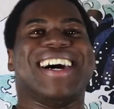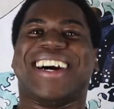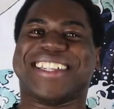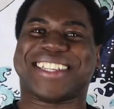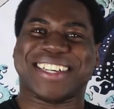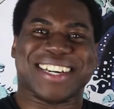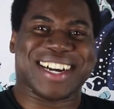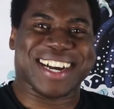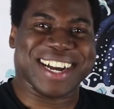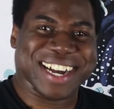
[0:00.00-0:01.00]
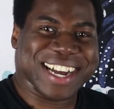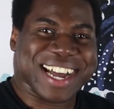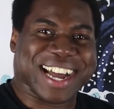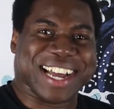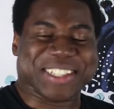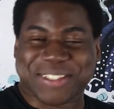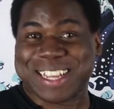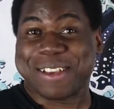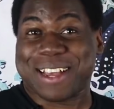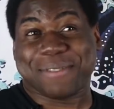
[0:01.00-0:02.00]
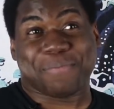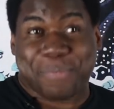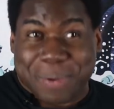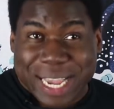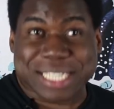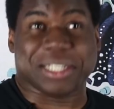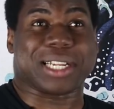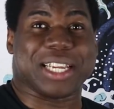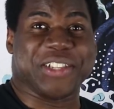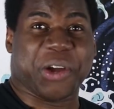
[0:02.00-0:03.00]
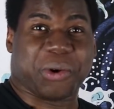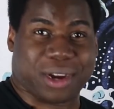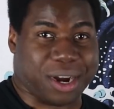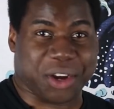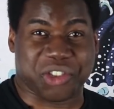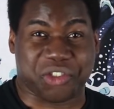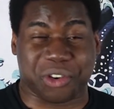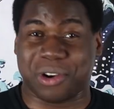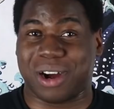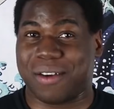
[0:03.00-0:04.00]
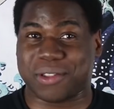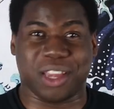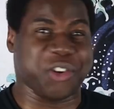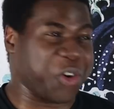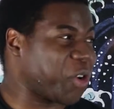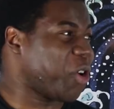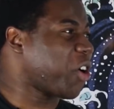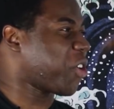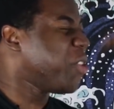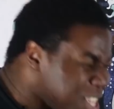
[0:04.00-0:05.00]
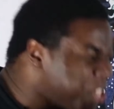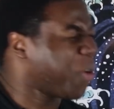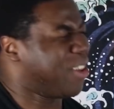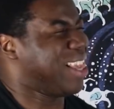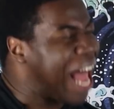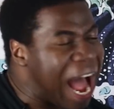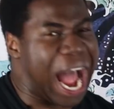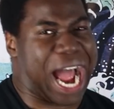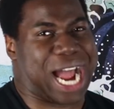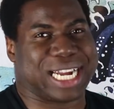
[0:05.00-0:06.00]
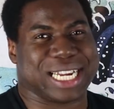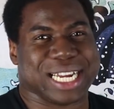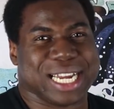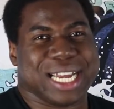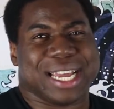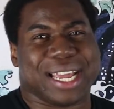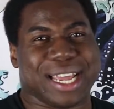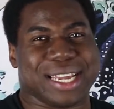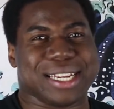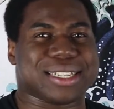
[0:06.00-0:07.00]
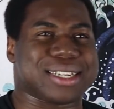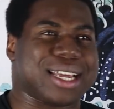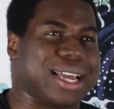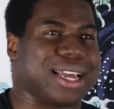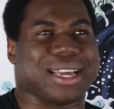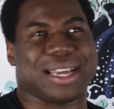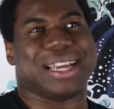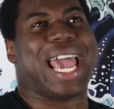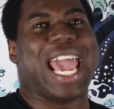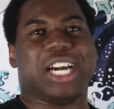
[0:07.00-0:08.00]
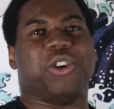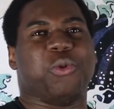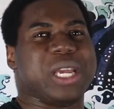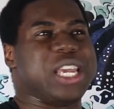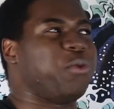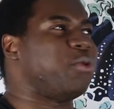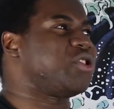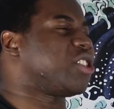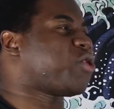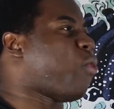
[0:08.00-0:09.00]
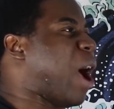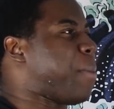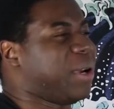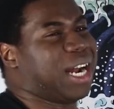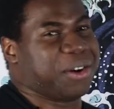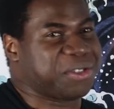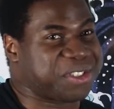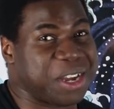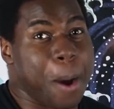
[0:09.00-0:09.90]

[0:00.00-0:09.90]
Hunter has basically no card draw other than Rhok'delar. And AoE will just wipe it out.